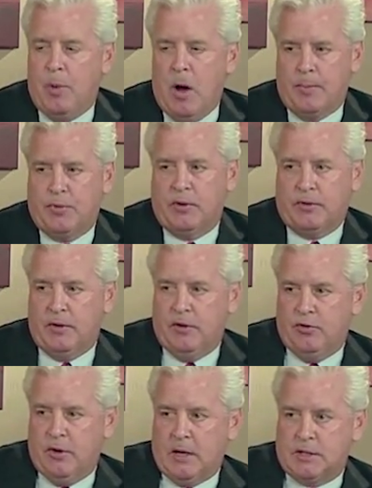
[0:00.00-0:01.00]
pump just
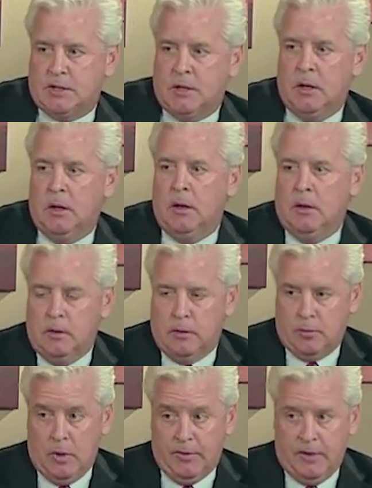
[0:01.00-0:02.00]
injects
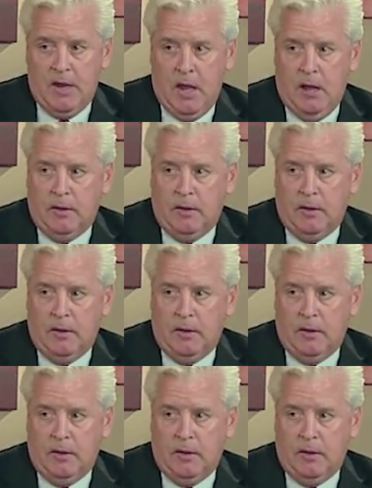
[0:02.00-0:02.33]
throughout the day.